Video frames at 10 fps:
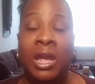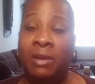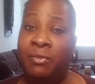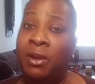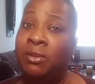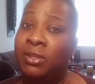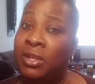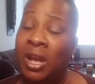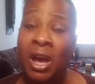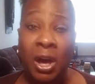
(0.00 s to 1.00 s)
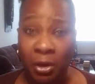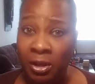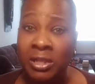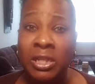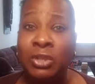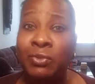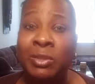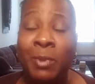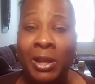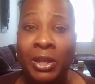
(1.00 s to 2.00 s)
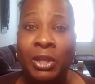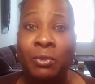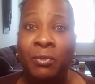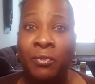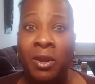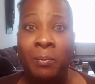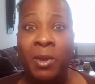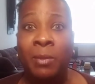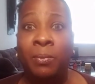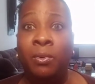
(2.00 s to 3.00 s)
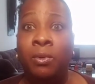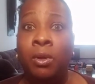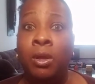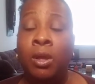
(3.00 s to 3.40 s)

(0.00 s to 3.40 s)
if they're utterly disrespecting you in front of people,